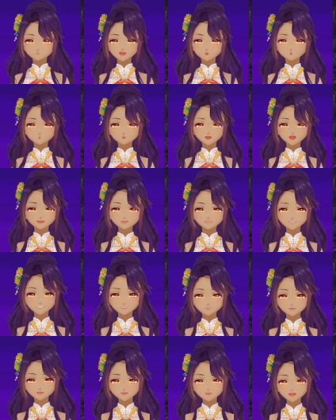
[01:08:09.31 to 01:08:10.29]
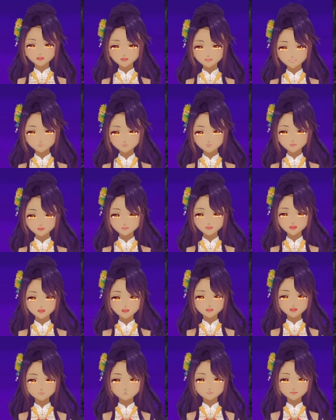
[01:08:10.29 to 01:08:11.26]
Without their meat, I can't hope to
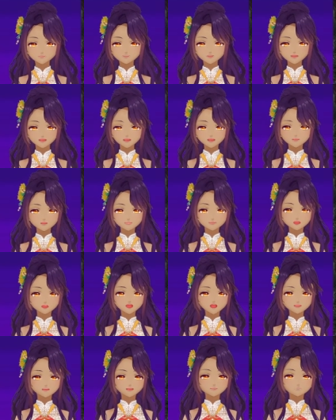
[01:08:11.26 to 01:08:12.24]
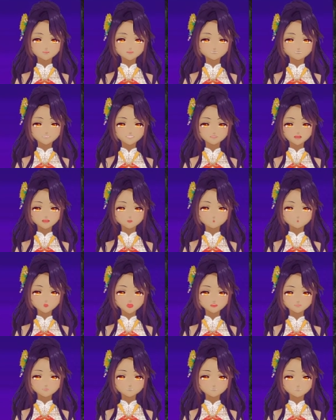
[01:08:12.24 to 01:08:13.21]
make the chicken tikka that my sister
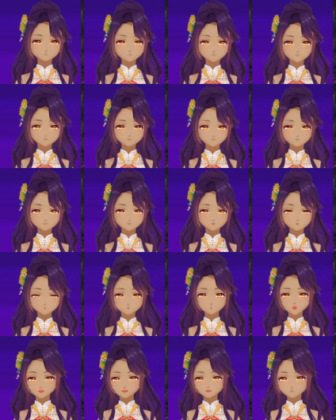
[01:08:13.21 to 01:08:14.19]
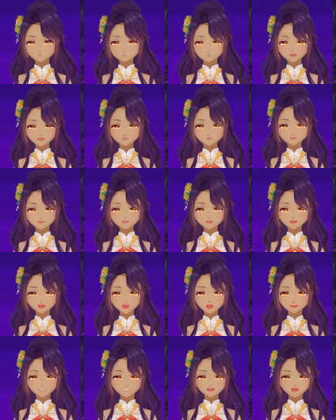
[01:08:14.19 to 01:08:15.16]
adores. Ooh, chicken
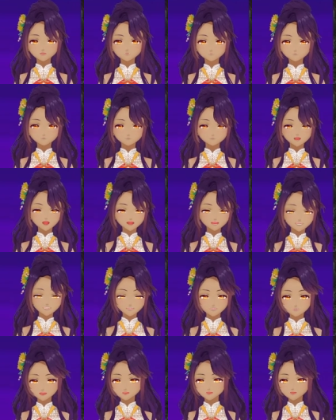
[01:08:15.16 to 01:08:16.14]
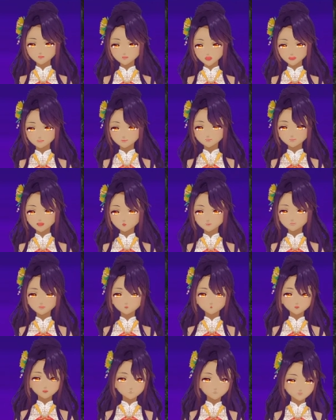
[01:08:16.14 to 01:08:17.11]
tikka. Okay, yeah, no, you know what? I'll
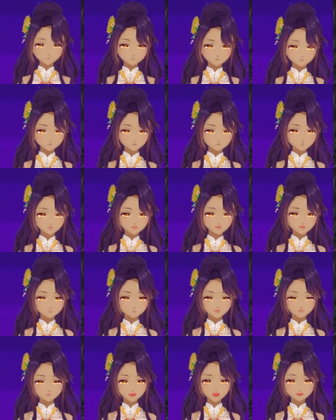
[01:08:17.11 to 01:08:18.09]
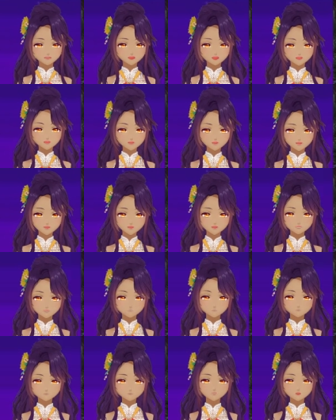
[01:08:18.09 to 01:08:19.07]
do it. Please, if not for me, then
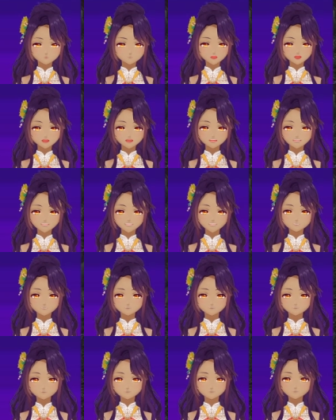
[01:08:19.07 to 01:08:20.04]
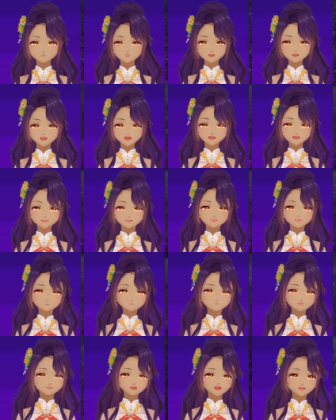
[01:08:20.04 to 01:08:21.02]
do it for her. You got it.
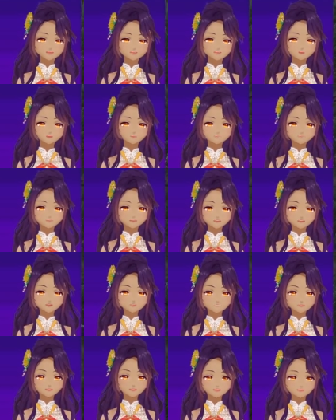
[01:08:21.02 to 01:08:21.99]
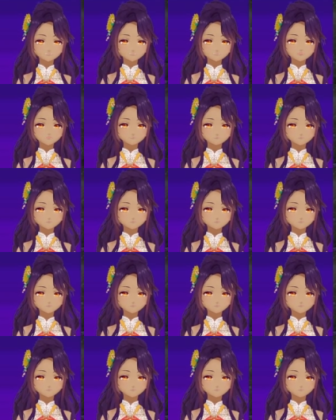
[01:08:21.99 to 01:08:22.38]
Right, where are these traps?